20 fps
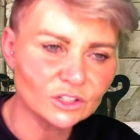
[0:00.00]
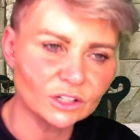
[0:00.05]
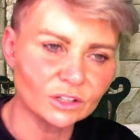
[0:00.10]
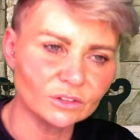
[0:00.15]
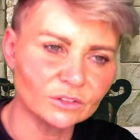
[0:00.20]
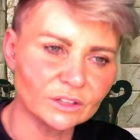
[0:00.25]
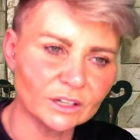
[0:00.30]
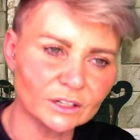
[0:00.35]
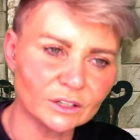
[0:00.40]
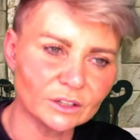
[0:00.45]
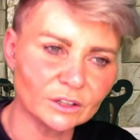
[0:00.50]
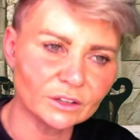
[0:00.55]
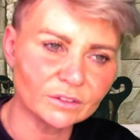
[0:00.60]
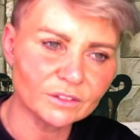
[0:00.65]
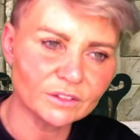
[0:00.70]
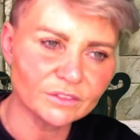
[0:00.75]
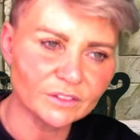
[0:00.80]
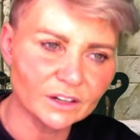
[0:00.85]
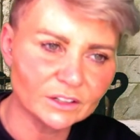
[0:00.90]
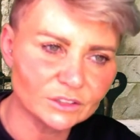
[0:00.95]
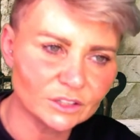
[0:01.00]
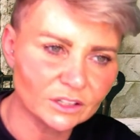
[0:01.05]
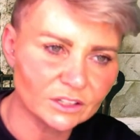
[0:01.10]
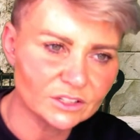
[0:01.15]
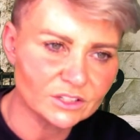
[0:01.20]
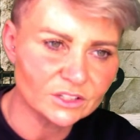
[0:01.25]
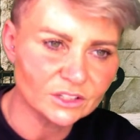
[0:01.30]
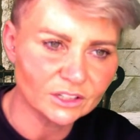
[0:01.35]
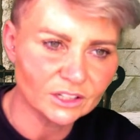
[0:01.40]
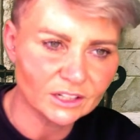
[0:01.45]
Jill, thank you. Love the fact you
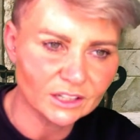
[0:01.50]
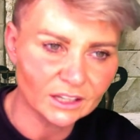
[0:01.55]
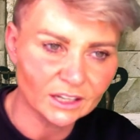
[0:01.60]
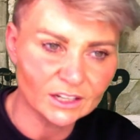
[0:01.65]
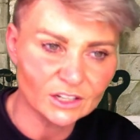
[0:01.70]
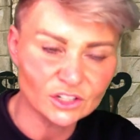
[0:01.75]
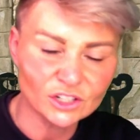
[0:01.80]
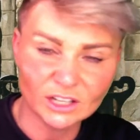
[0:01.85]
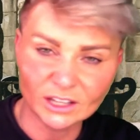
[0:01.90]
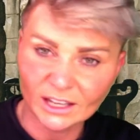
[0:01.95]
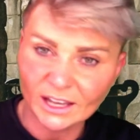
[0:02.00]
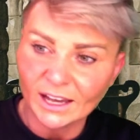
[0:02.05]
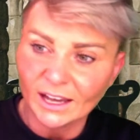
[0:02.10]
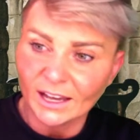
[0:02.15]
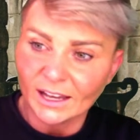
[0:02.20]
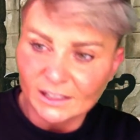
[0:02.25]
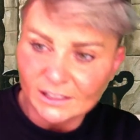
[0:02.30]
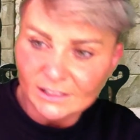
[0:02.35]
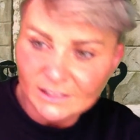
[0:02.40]
listen to your clients, Shelley.